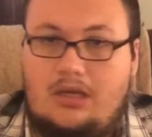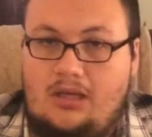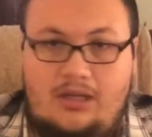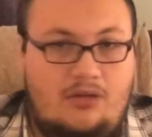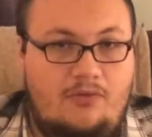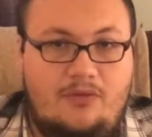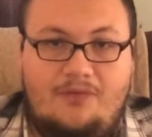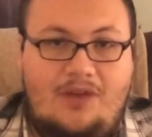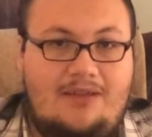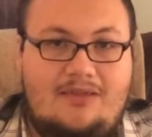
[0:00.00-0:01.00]
I know for a
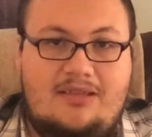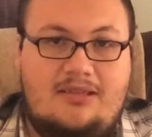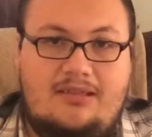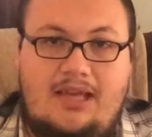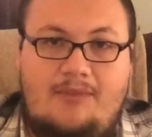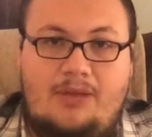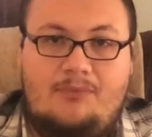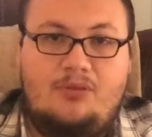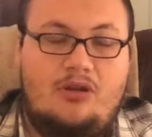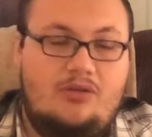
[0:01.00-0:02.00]
fact that's not the iPad
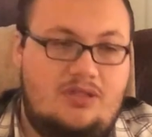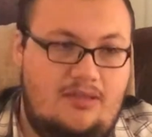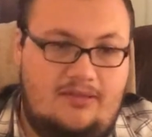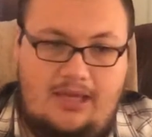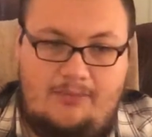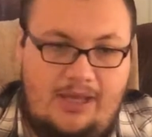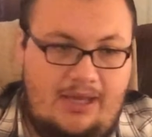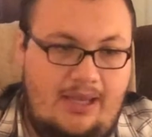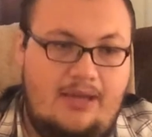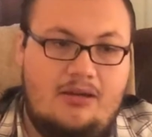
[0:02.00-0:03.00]
Pro. It's not the iPad
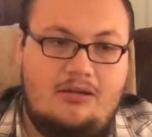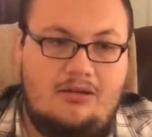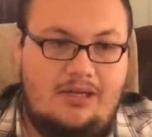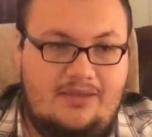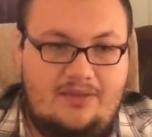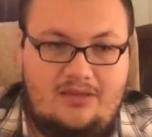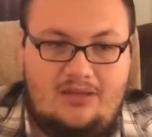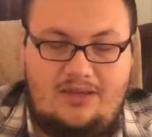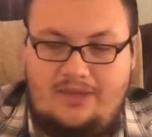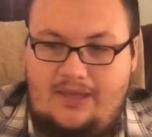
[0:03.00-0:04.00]
Air or anything
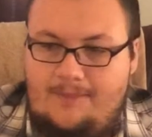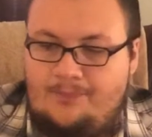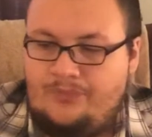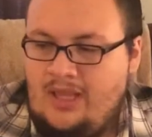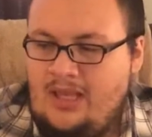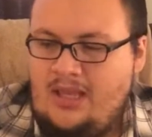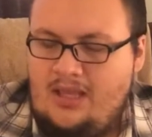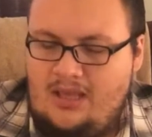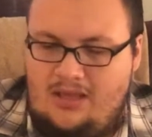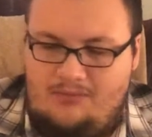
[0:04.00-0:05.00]
like that.
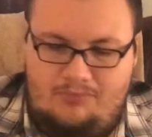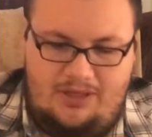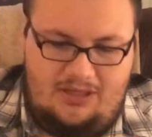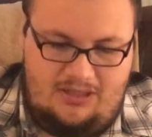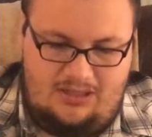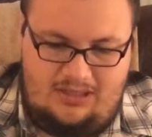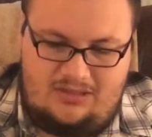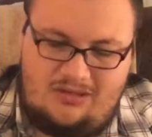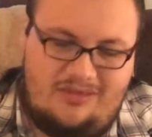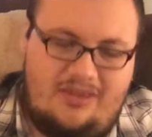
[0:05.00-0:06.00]
But I
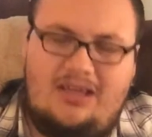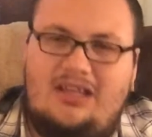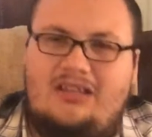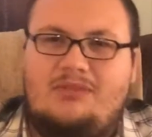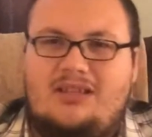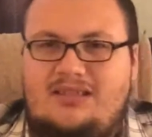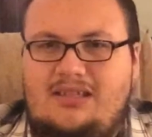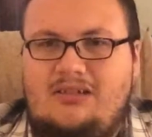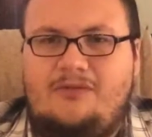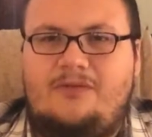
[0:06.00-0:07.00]
started thinking to
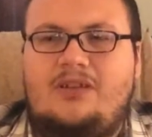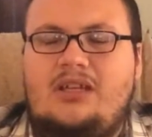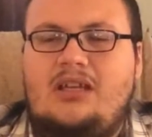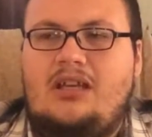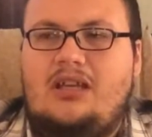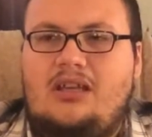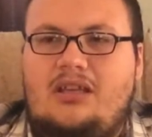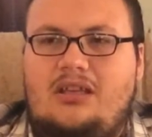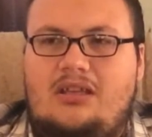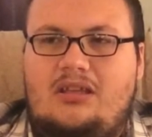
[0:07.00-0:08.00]
myself,
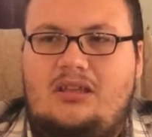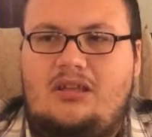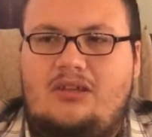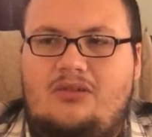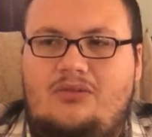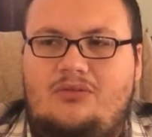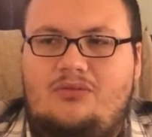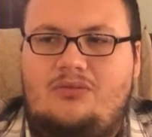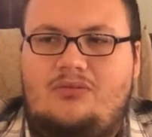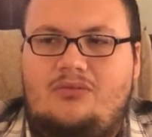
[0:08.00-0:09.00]

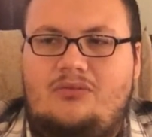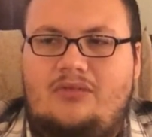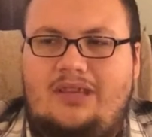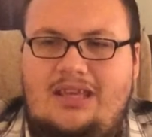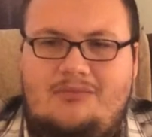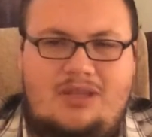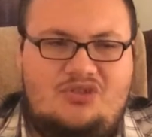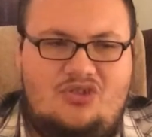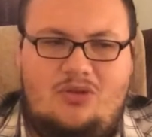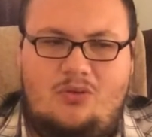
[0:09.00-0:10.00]
the Geekbench
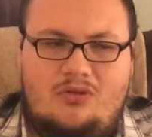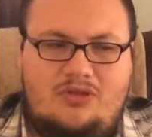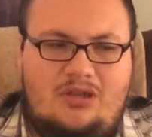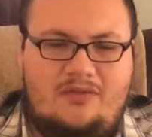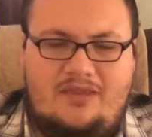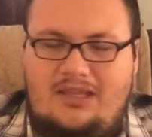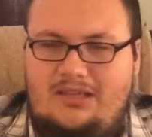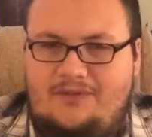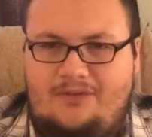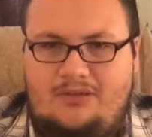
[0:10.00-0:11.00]
scores aren't that
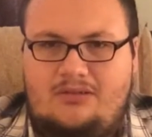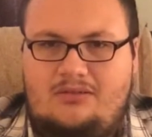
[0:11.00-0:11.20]
different.